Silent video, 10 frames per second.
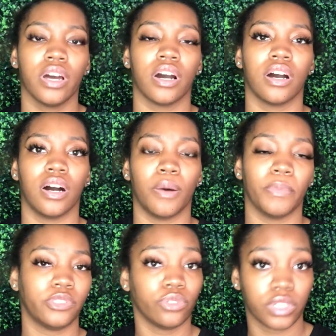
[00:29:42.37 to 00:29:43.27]

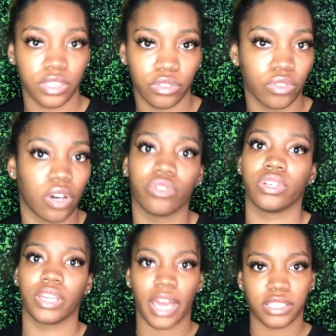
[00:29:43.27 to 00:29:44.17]
but you can, you know, you
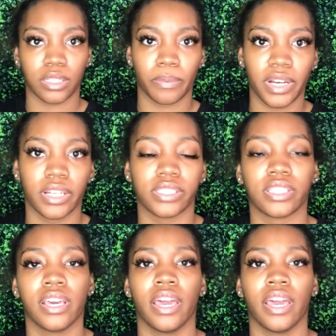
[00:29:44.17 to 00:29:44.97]
can catch the bus.